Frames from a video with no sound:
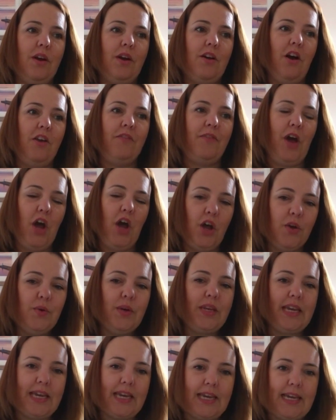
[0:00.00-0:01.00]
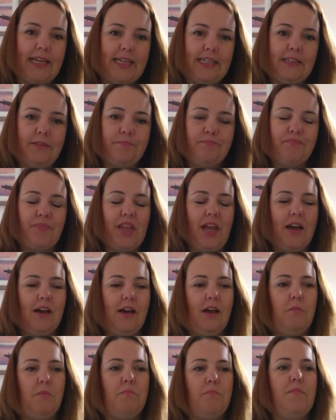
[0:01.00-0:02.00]
kind of honing in
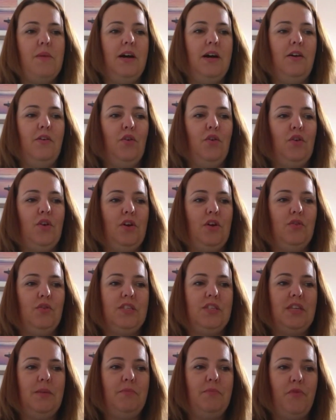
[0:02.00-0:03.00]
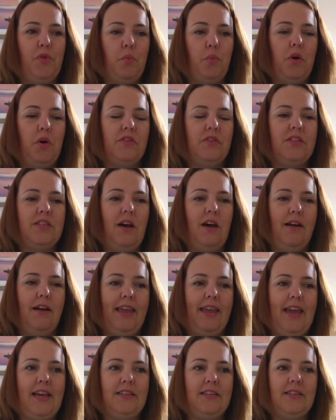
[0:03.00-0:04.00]
on some of the ones that I
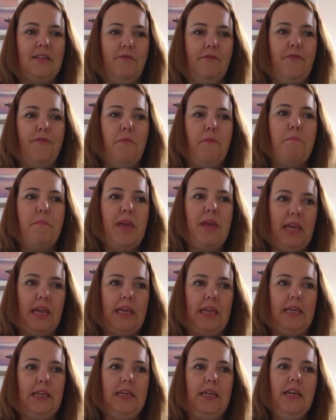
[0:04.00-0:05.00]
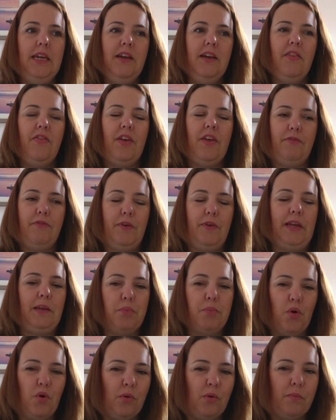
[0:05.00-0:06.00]
guess for me, they feel
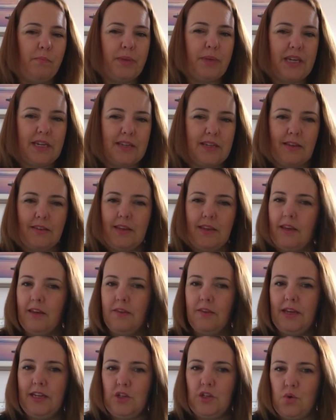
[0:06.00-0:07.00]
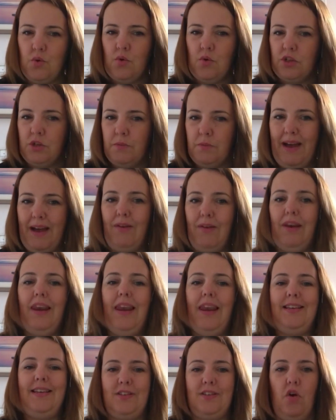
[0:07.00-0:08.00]
important because I think they're talked about
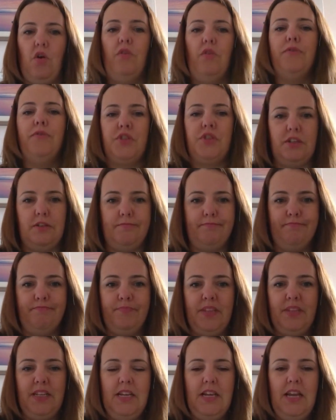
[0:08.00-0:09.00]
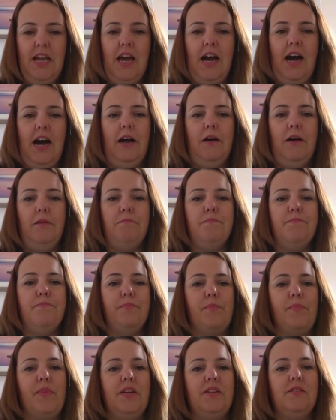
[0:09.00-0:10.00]
less often.
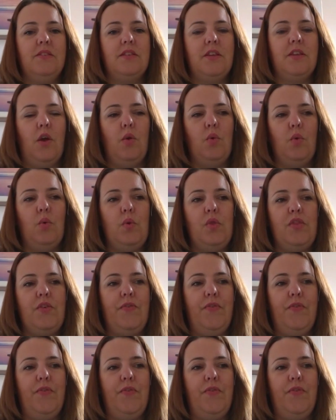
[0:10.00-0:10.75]
So the